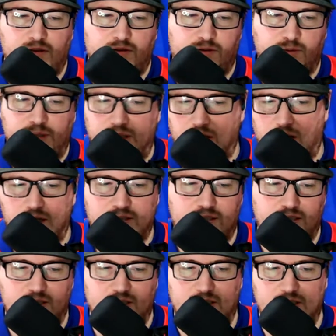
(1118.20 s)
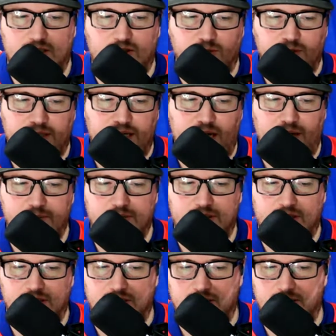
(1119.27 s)
3 losses in these 3 games
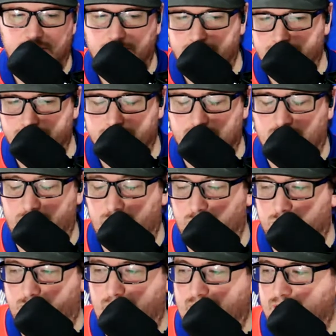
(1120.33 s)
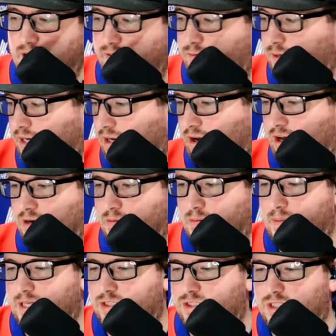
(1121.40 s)
because, I mean, it was bad enough we got honorable
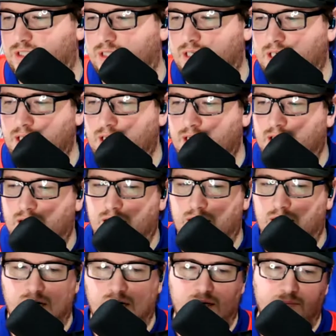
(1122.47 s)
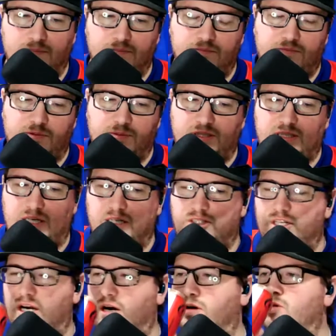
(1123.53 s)
mention from the
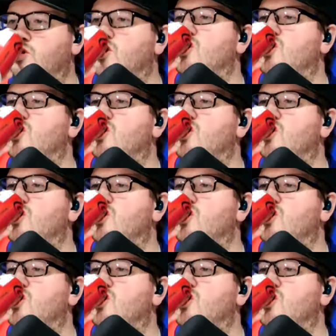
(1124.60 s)
CHL